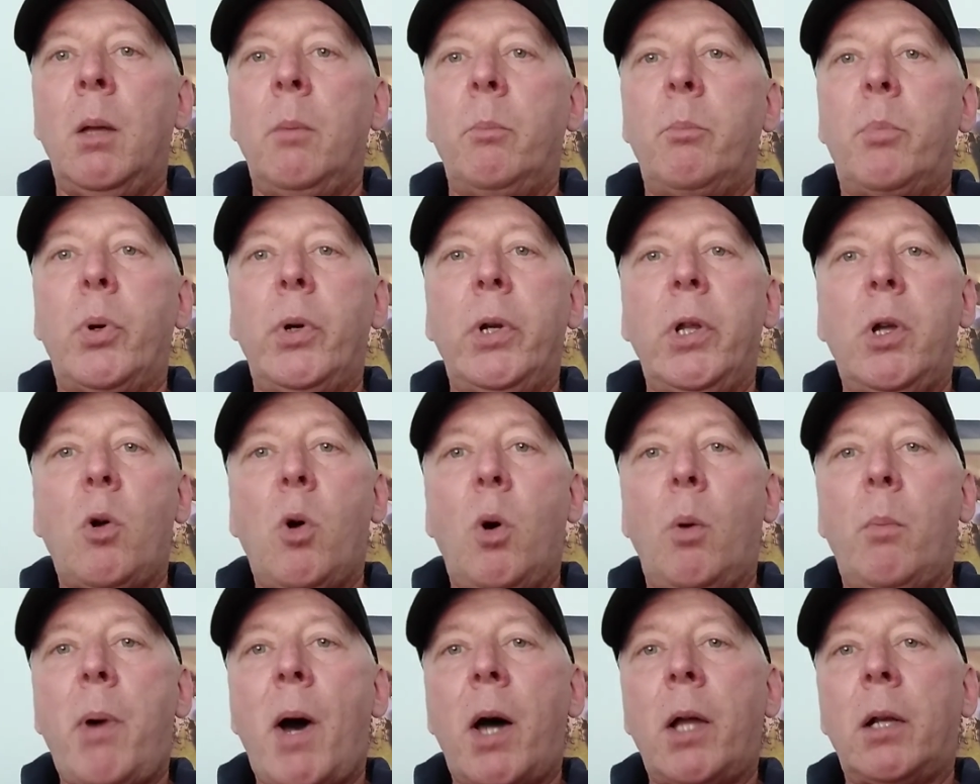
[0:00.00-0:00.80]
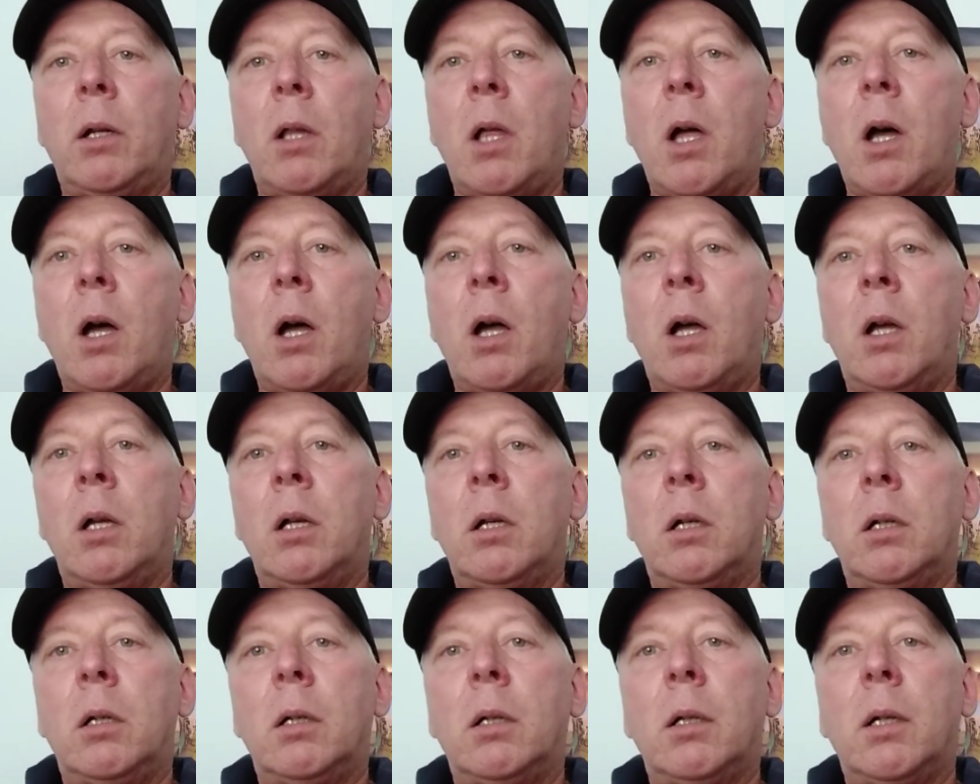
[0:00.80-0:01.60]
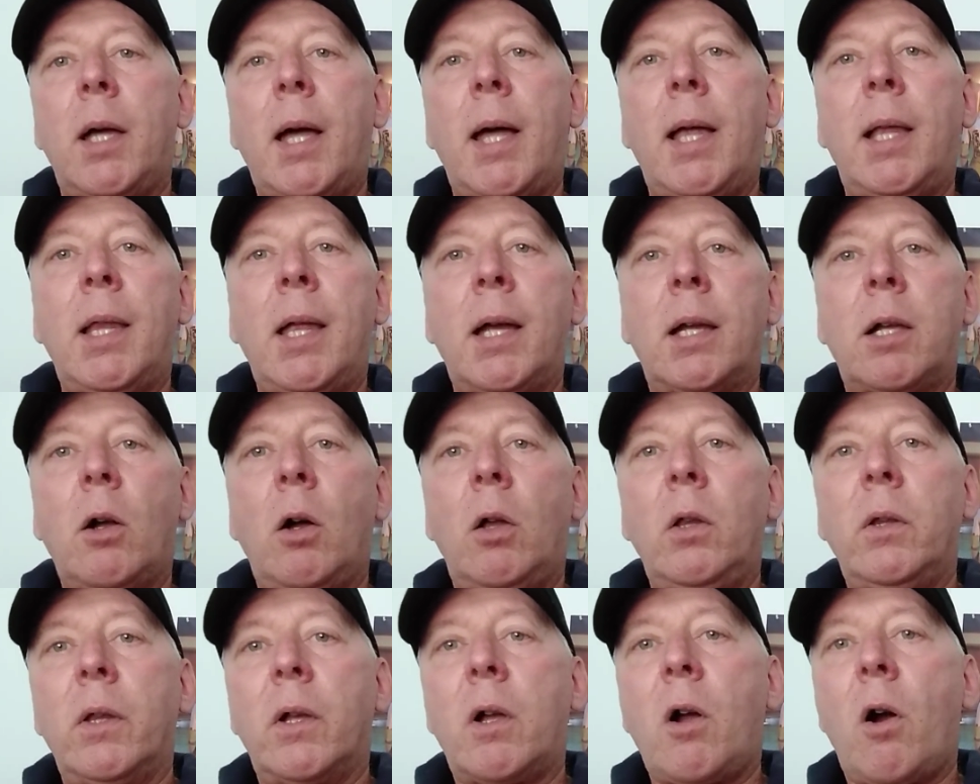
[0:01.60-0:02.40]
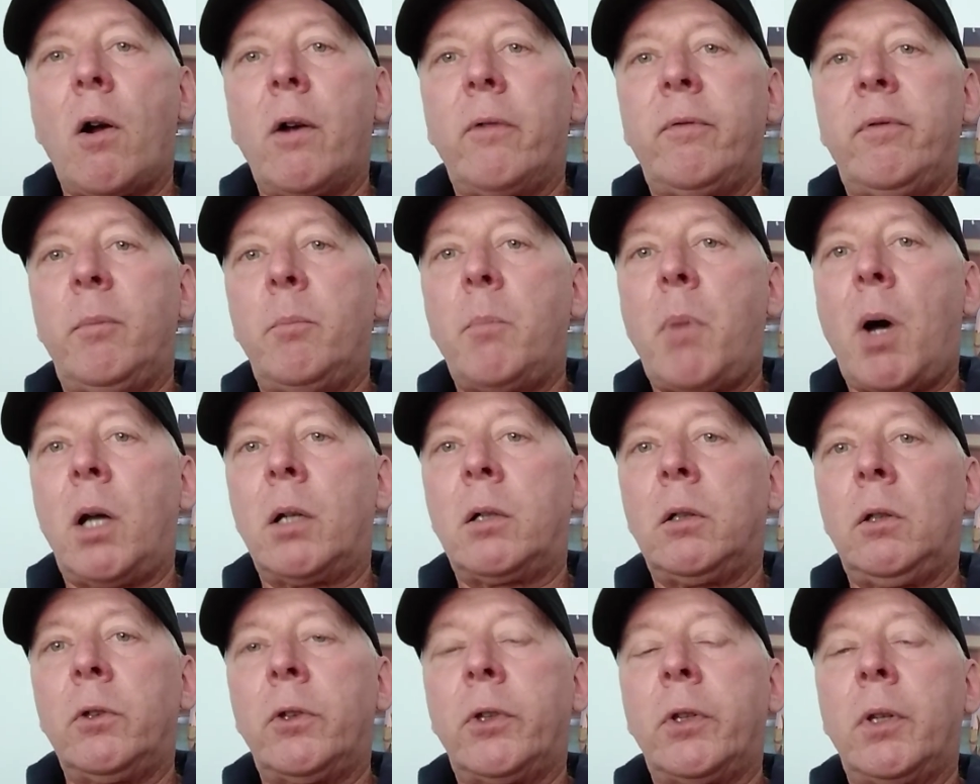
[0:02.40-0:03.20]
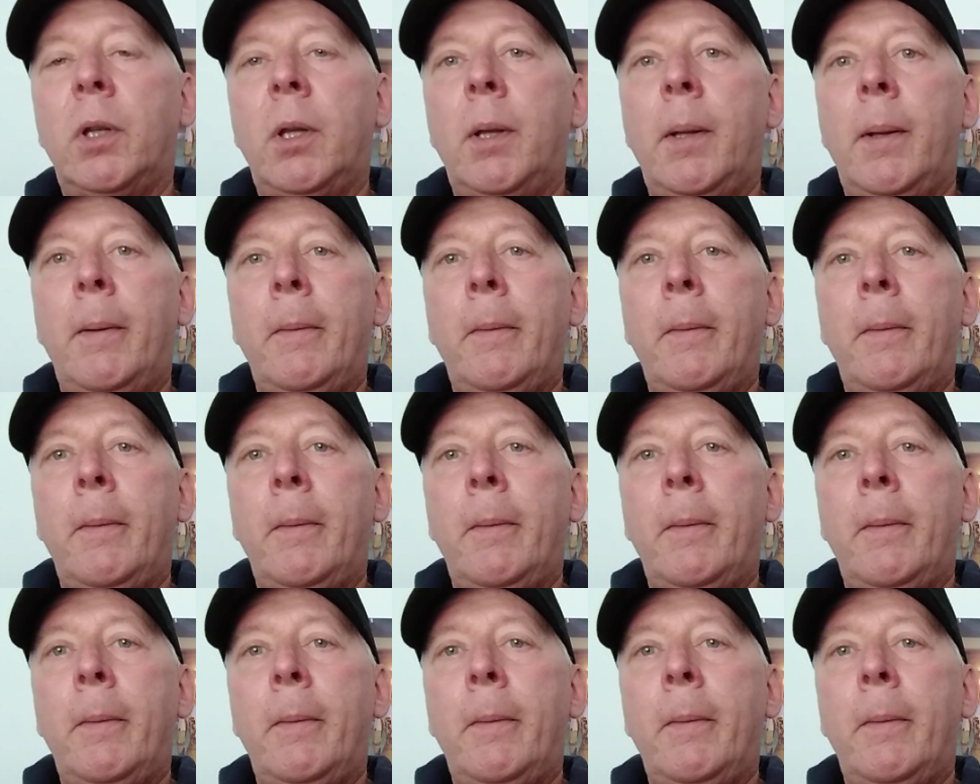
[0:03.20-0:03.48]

Pretty cool bottle, huh? I like all the Carven bottles.